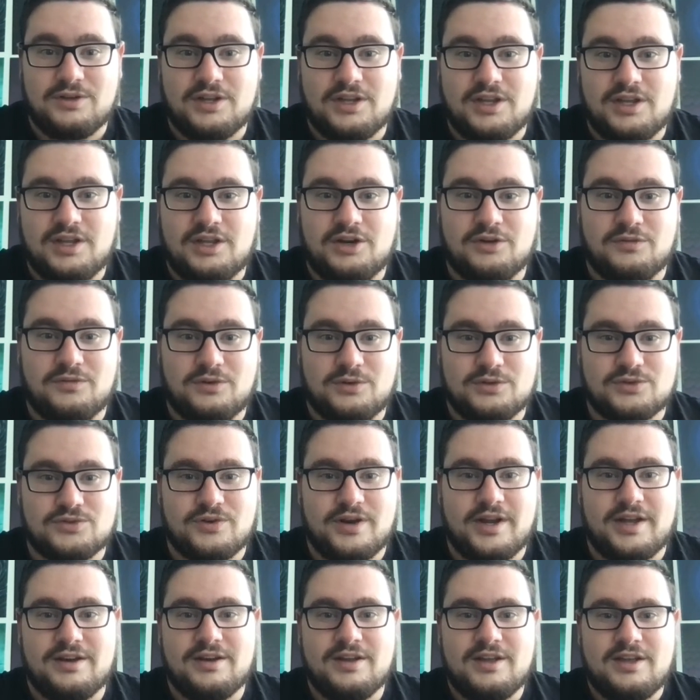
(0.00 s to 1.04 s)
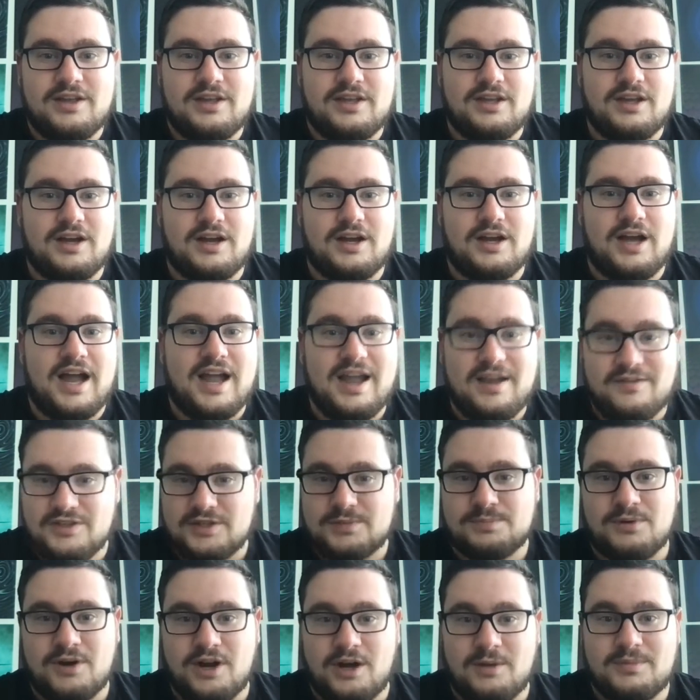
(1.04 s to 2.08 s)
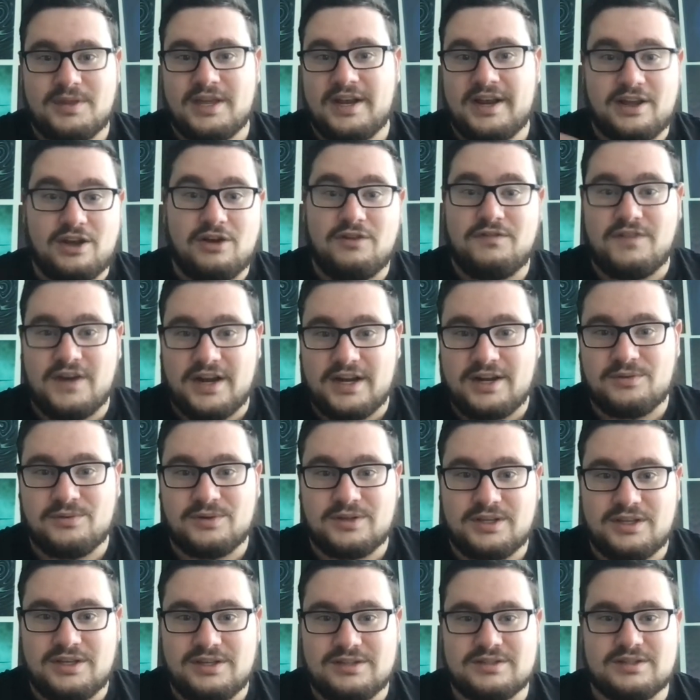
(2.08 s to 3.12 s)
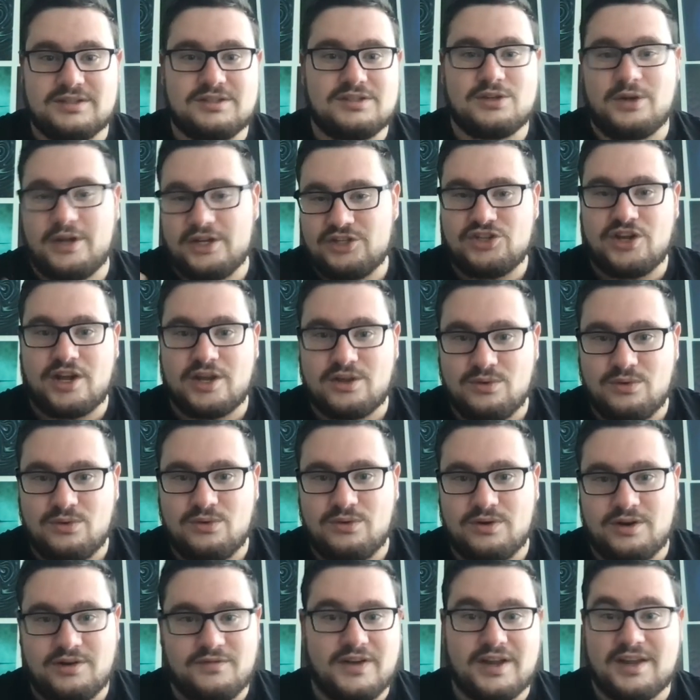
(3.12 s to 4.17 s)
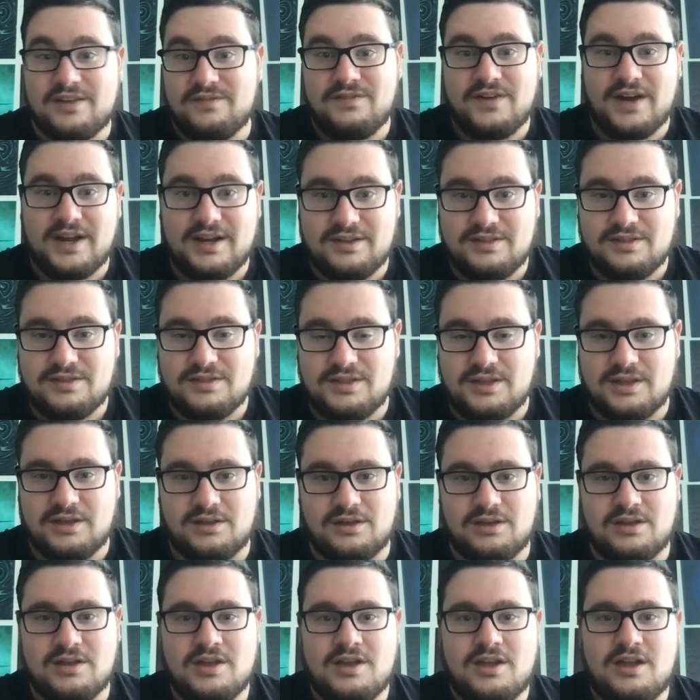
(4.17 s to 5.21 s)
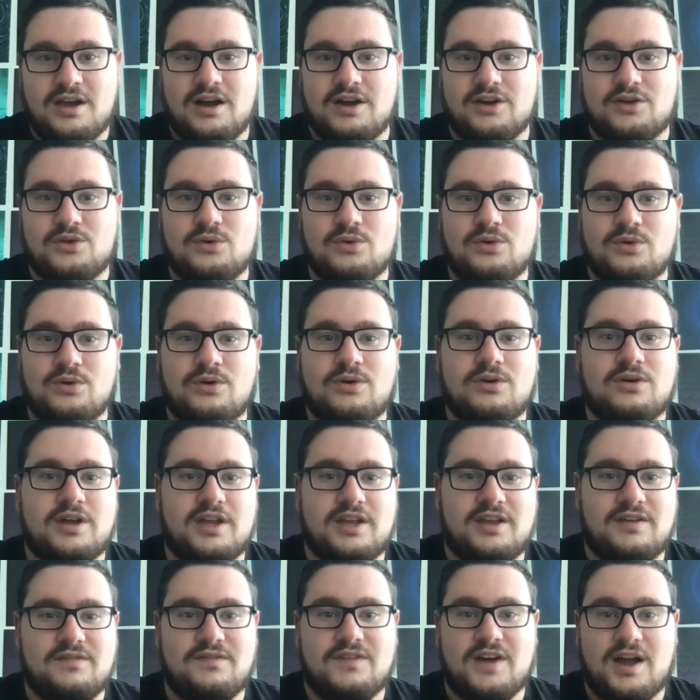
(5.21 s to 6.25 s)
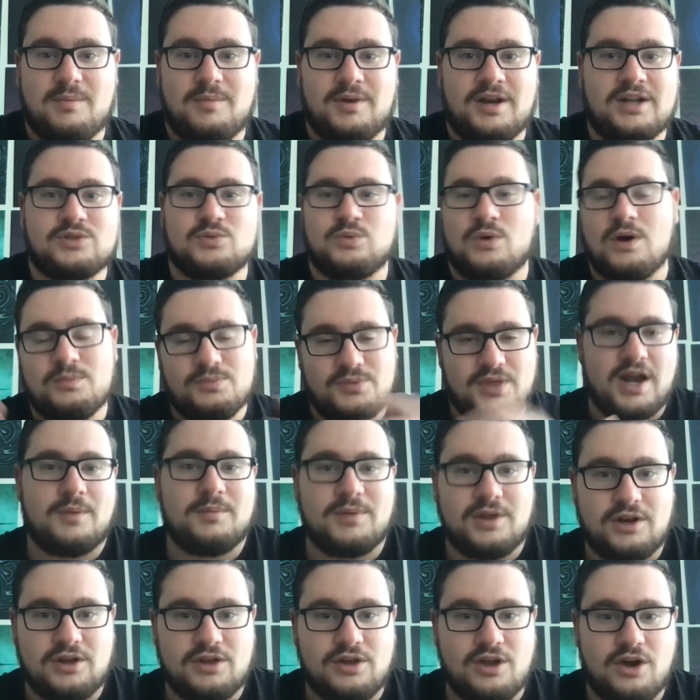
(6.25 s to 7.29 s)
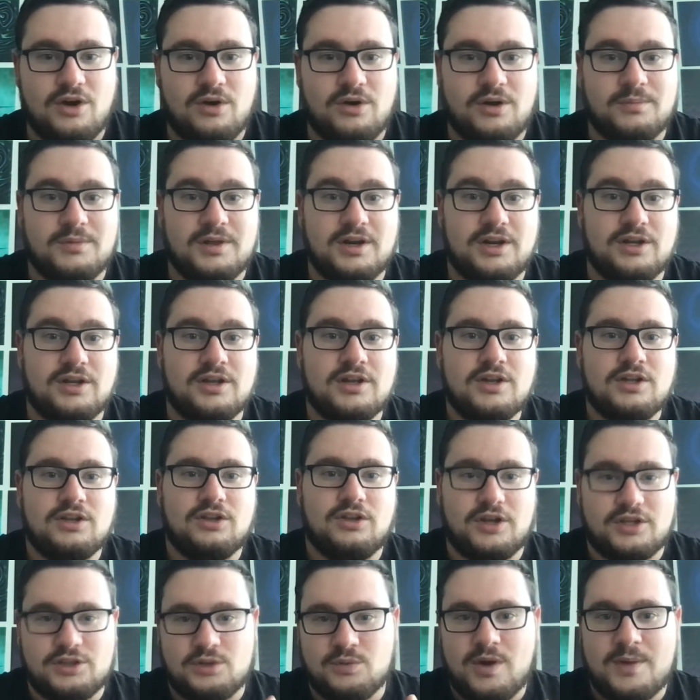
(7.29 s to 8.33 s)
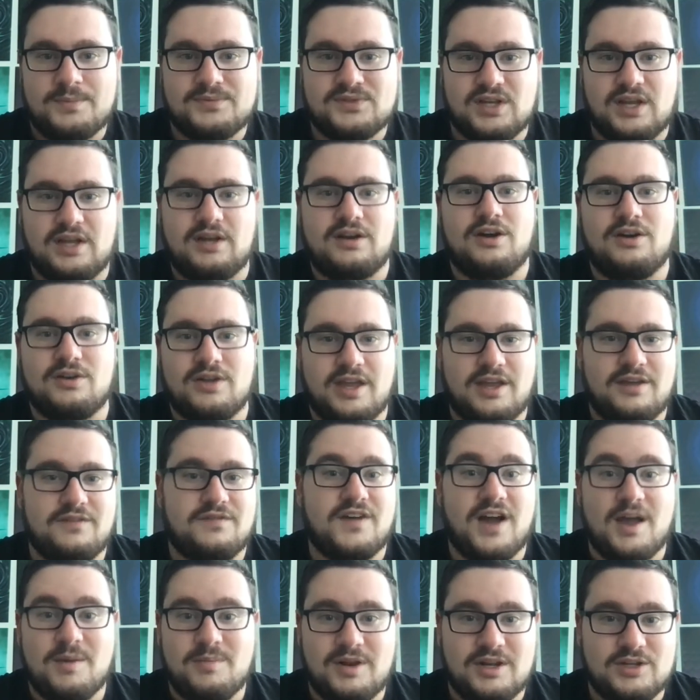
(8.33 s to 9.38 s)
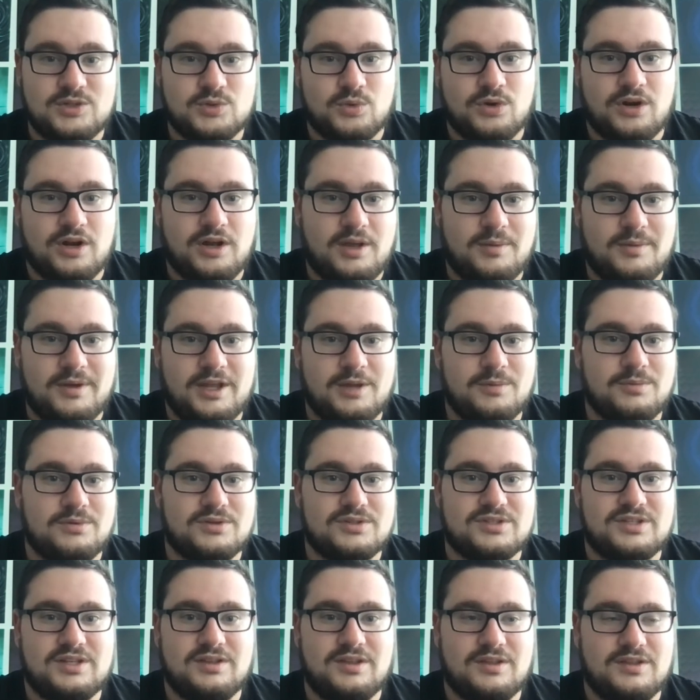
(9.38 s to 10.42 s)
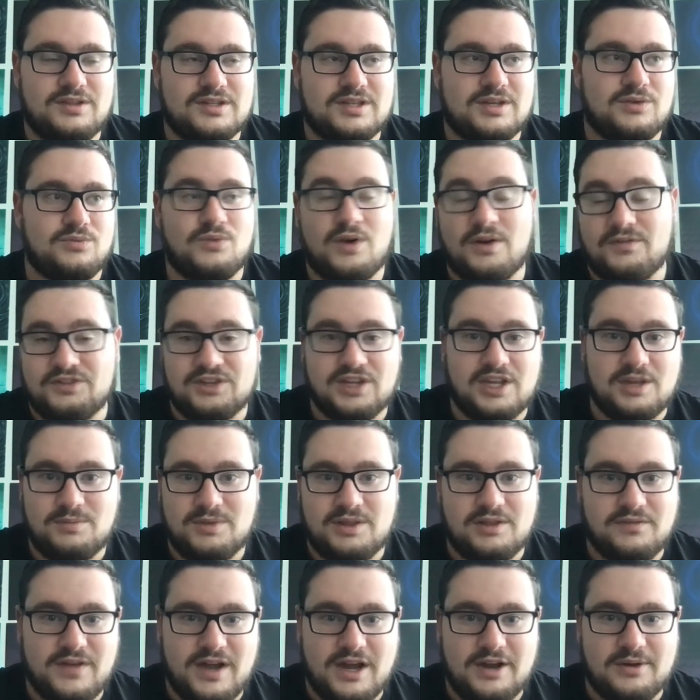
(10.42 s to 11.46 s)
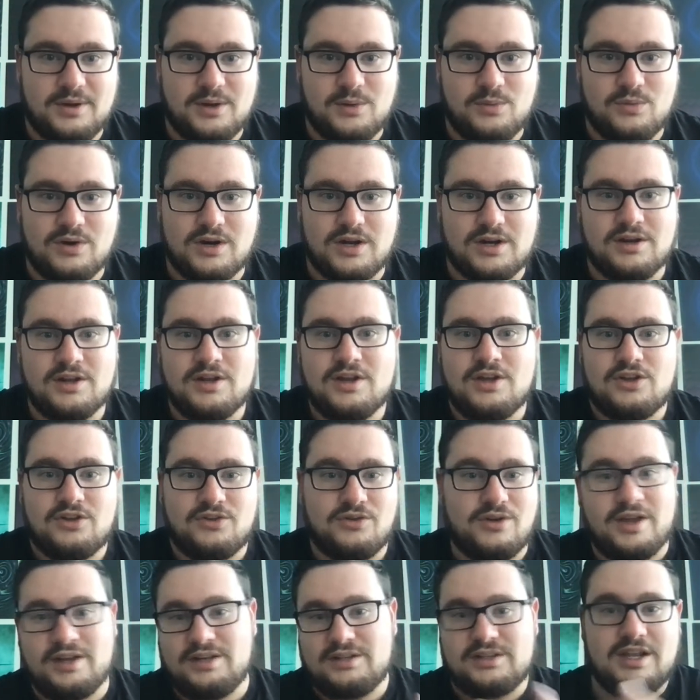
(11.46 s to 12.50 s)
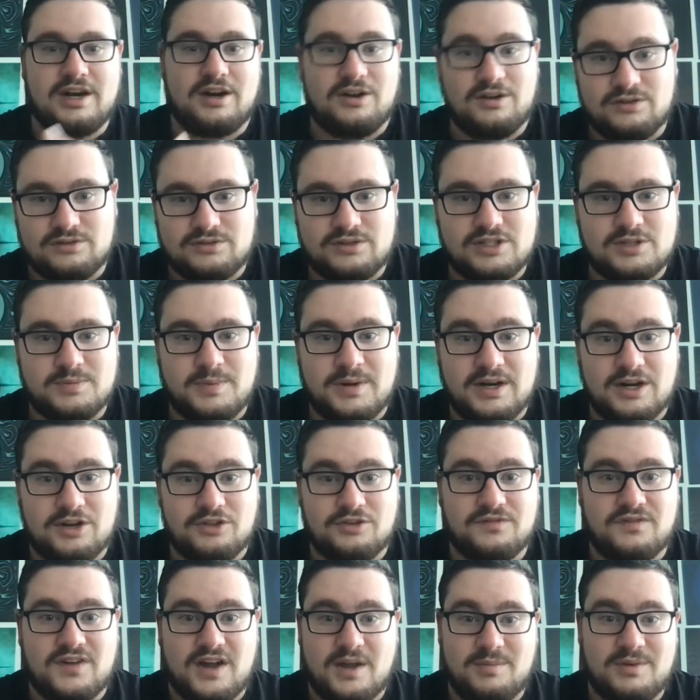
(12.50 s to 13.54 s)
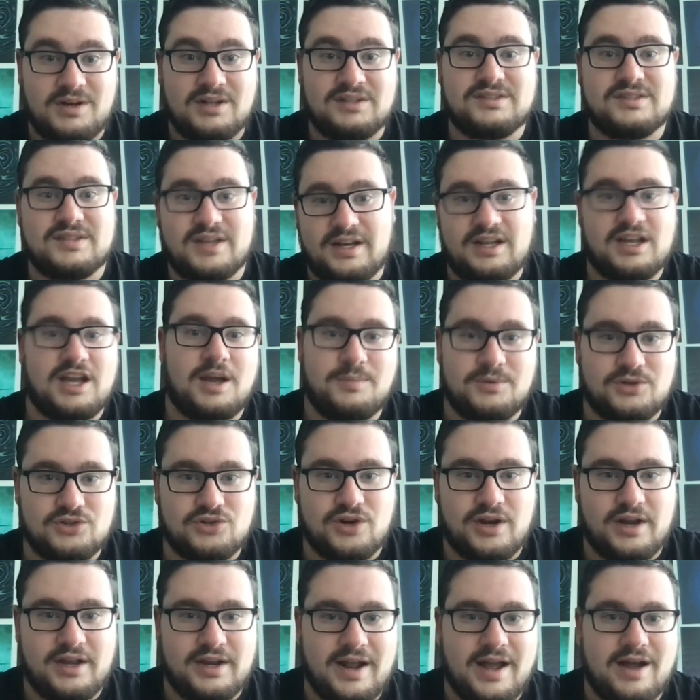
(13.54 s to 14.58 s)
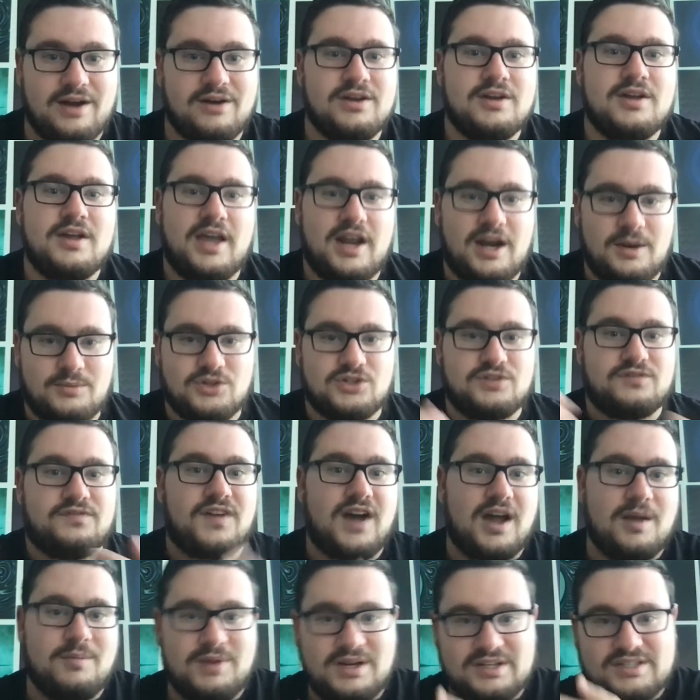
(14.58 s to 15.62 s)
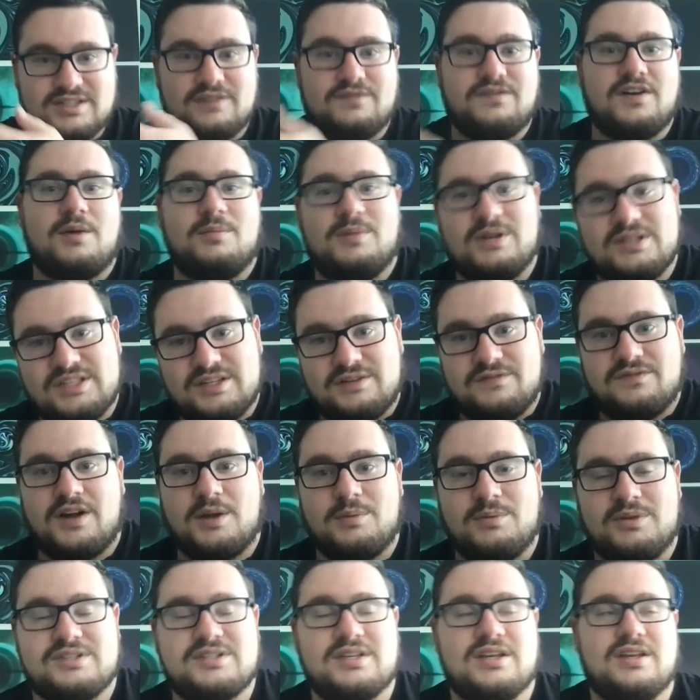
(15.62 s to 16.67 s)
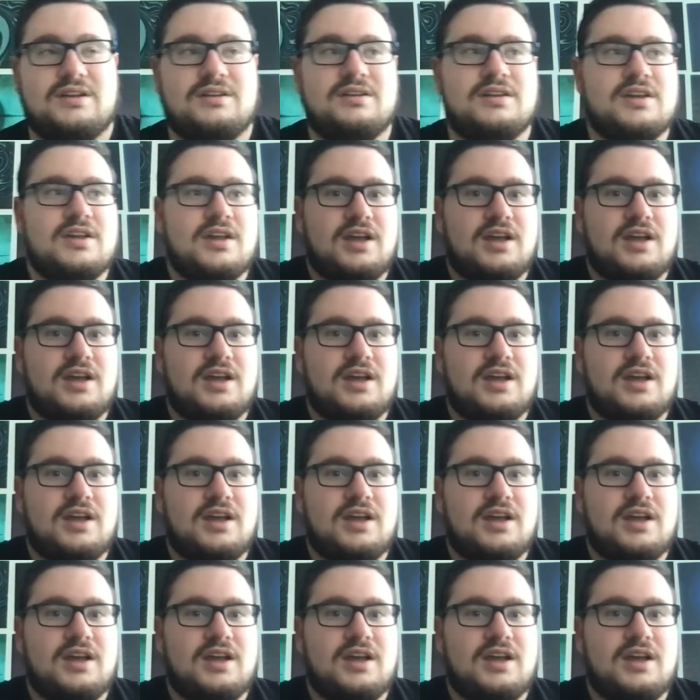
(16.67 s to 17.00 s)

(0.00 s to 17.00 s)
intervals, right? I have this problem. Can I go find it really easily? So I check Google, and if I can find a thing on Google in 5 minutes, well, then I'm going to go and I'm going to look at the website. Okay, in 5 minutes, where am I able to see that this can roughly give me the value I want? Great. Then I'll spend another 5 minutes signing up and trying it out. And I'm just 5 minutes in, 5 minutes in, 5 minutes in.